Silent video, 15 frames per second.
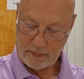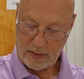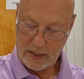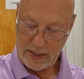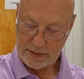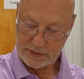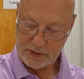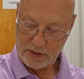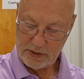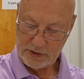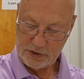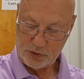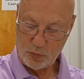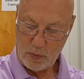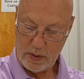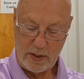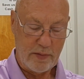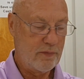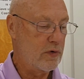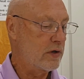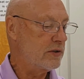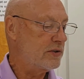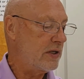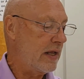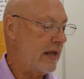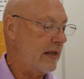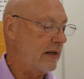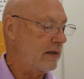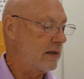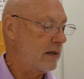Exodus 20, verse
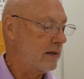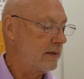8.